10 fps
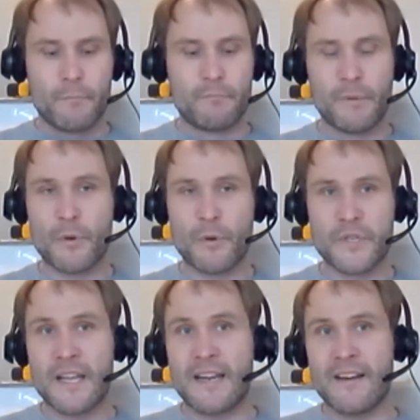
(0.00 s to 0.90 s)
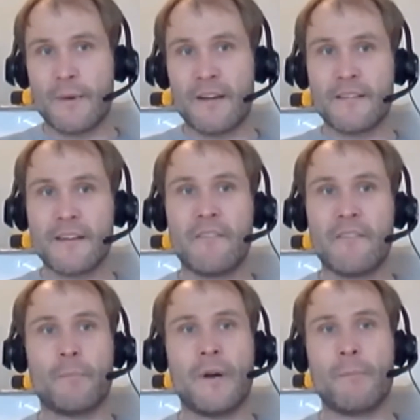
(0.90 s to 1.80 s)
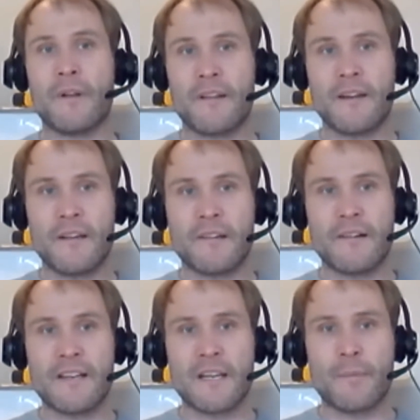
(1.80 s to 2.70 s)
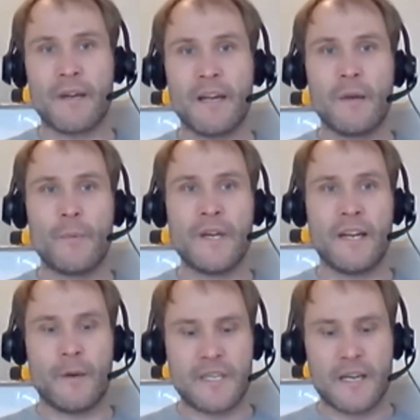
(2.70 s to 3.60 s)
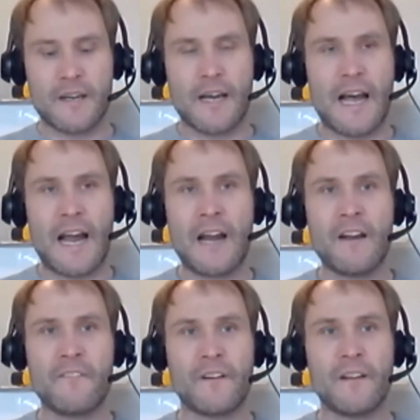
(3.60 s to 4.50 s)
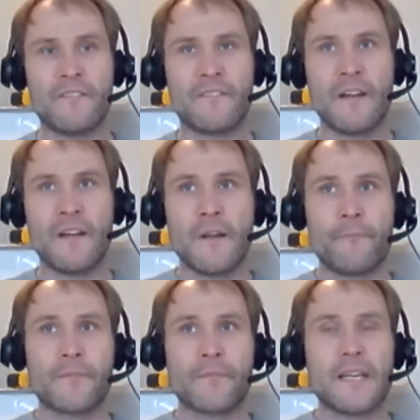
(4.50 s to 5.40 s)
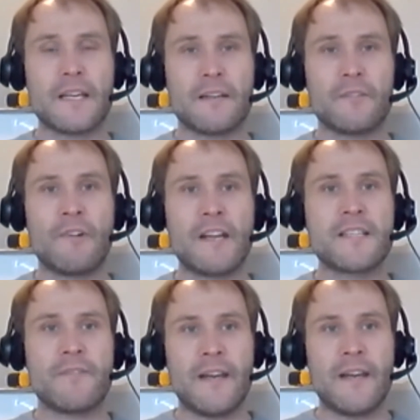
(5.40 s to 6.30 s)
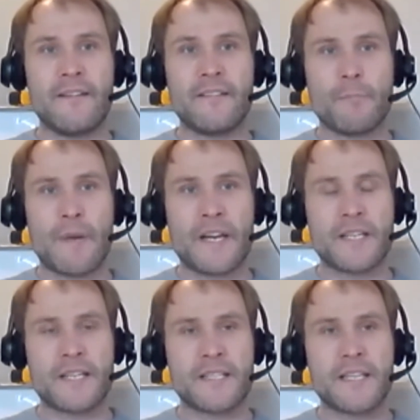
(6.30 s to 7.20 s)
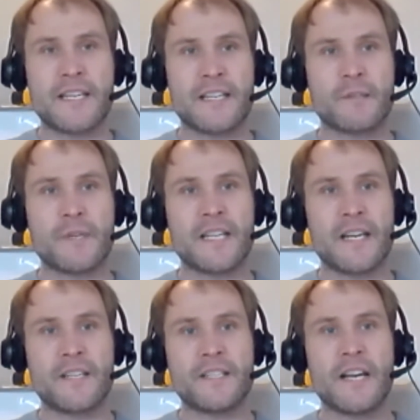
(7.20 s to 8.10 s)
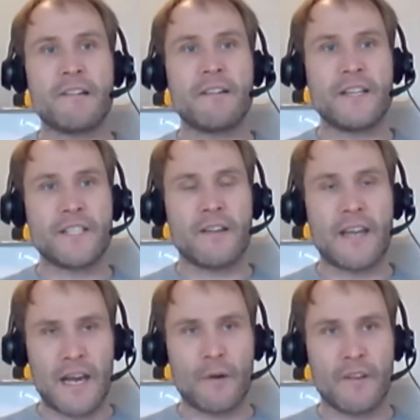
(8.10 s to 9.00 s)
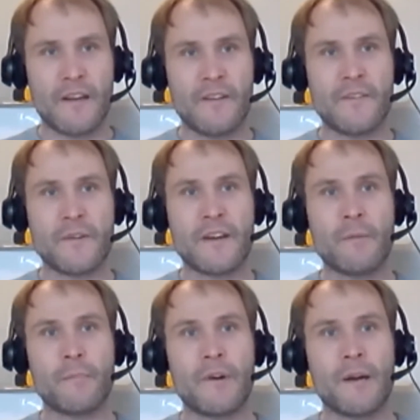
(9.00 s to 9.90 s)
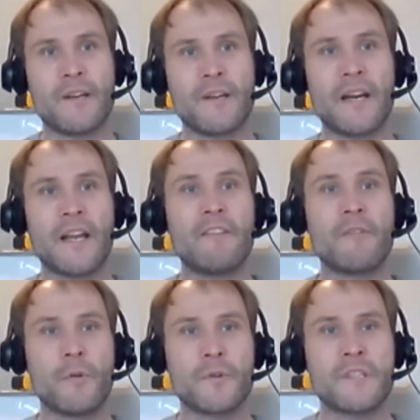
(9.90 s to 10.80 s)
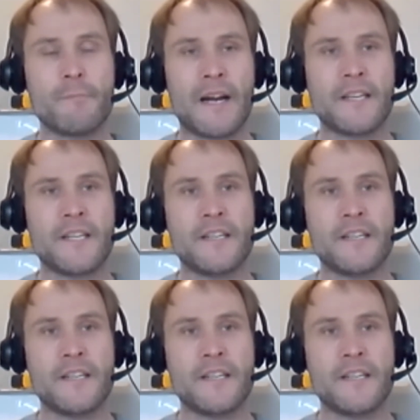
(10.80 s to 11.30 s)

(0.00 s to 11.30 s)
proportion of the database that's giving by monthly direct debit. We took a handful of relatively easy to measure statistics. We said generally show the health of the individual giving program. We said we're going to keep reporting back to